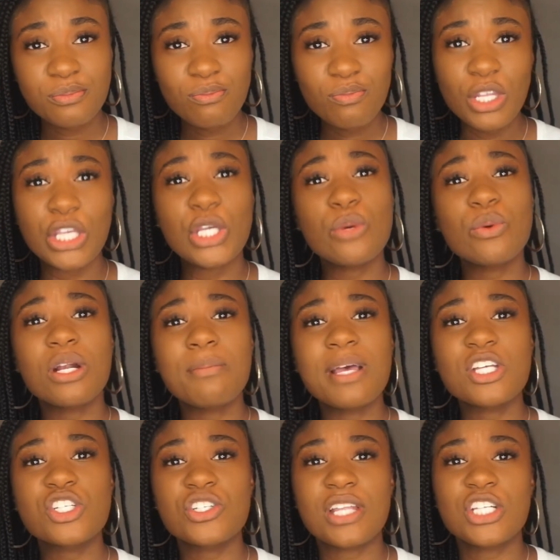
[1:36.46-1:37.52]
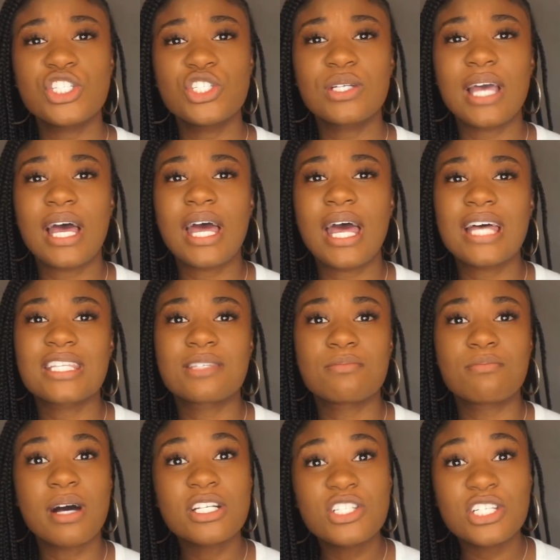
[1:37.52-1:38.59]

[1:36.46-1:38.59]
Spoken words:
You want to make sure that you get as much